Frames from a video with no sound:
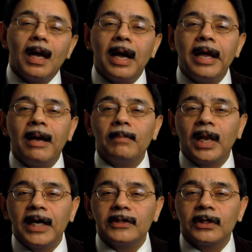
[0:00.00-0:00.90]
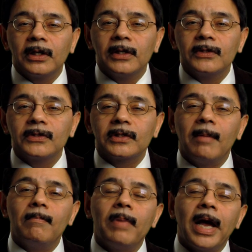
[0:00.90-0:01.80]
I am Lazarus,
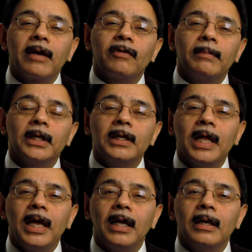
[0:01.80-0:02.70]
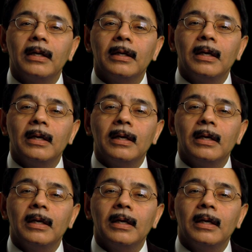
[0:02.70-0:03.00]
come back from the dead,